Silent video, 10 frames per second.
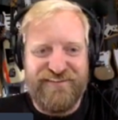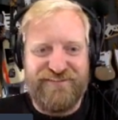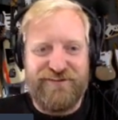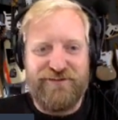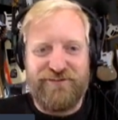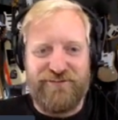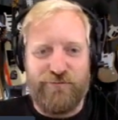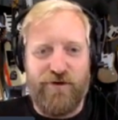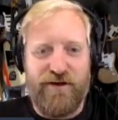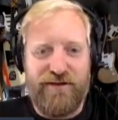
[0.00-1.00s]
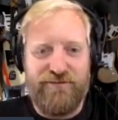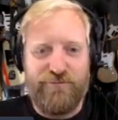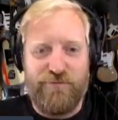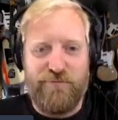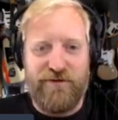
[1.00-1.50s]
Seriously, Ryan's
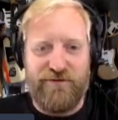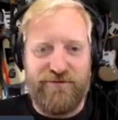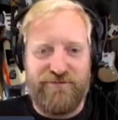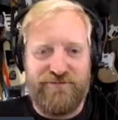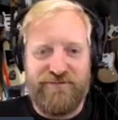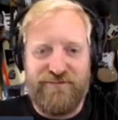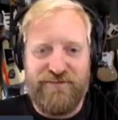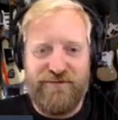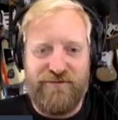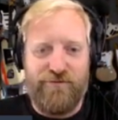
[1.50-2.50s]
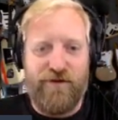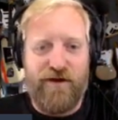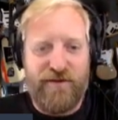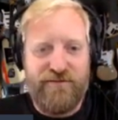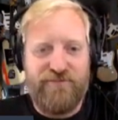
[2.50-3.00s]
with beards.
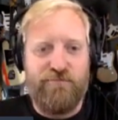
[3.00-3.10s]
Ryan's